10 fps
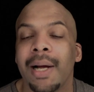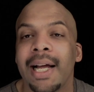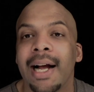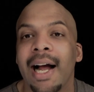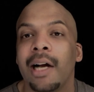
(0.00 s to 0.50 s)

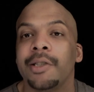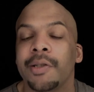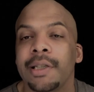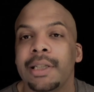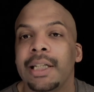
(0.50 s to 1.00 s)
had
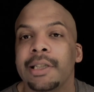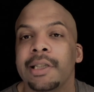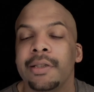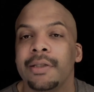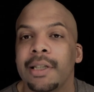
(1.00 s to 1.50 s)

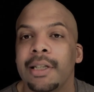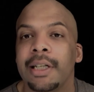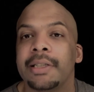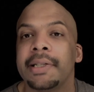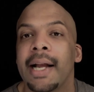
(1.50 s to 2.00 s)
contradictions
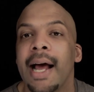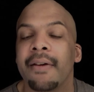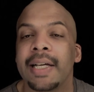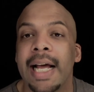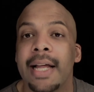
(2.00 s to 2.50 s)
in his
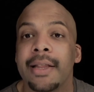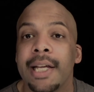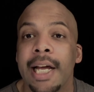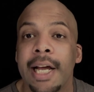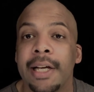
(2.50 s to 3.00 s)
life. He had
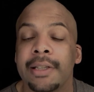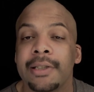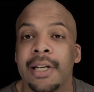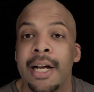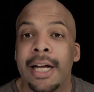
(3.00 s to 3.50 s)

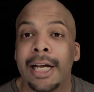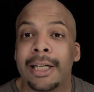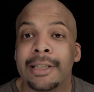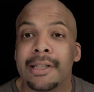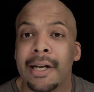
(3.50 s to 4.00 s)
things
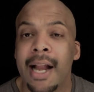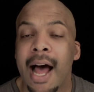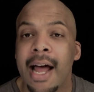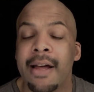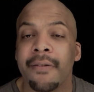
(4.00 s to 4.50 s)
in his
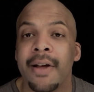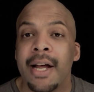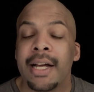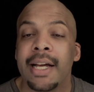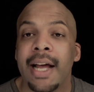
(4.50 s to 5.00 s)

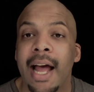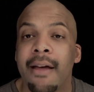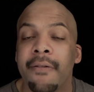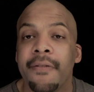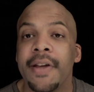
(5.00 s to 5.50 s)
life. He
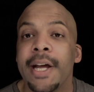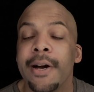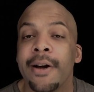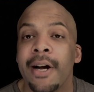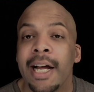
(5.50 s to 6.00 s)
had
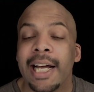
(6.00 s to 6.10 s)
fear.